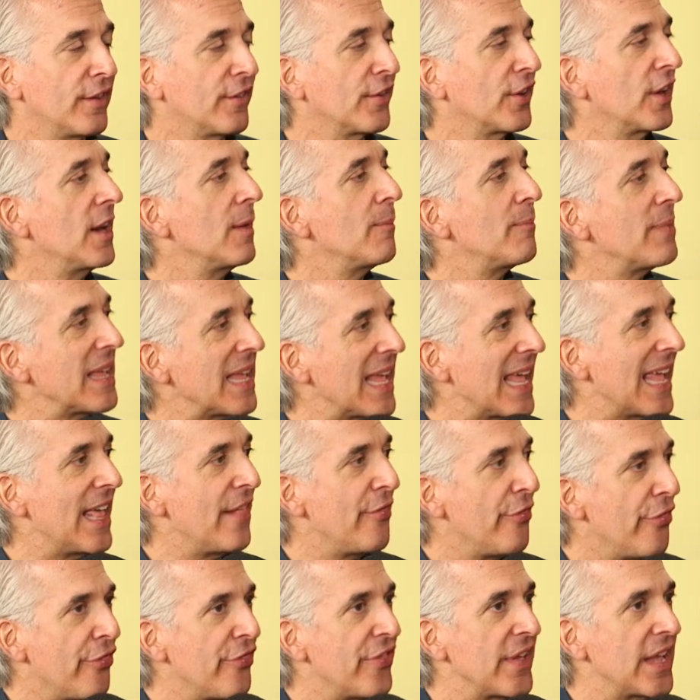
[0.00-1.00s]
It's going to be
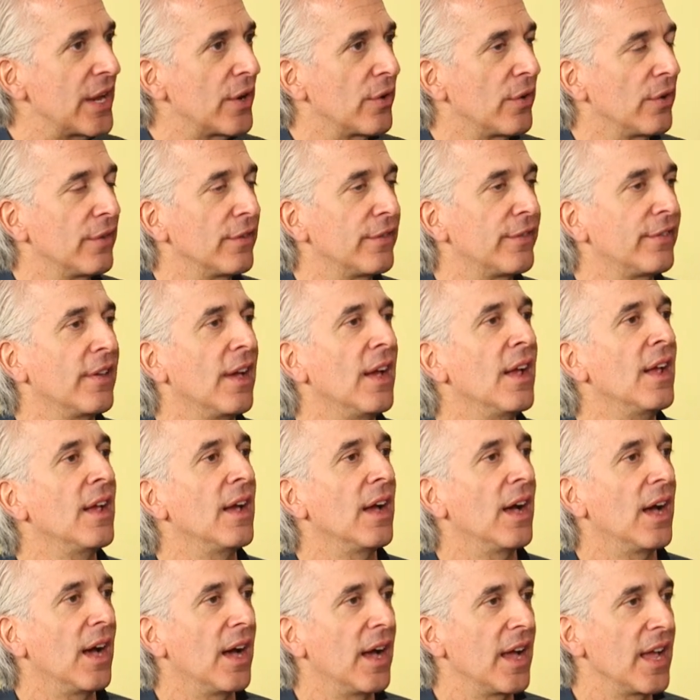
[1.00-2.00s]
in theaters
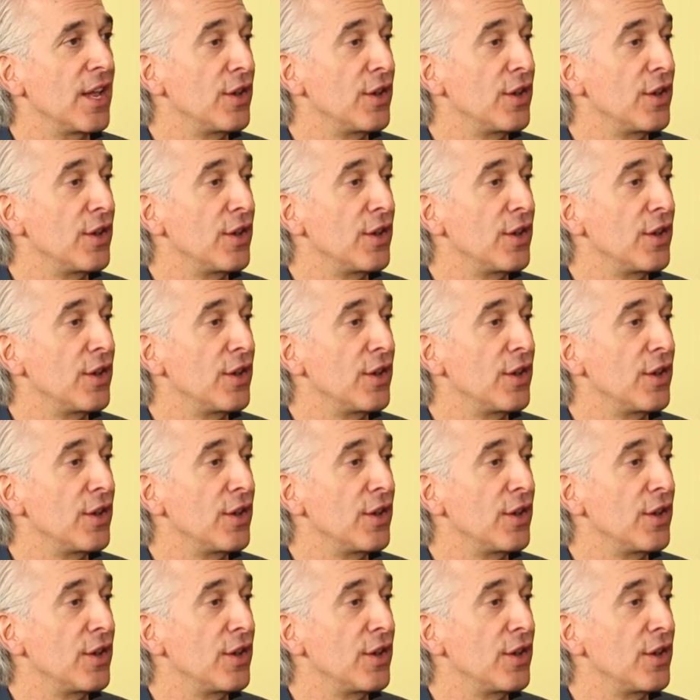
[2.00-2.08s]
uh,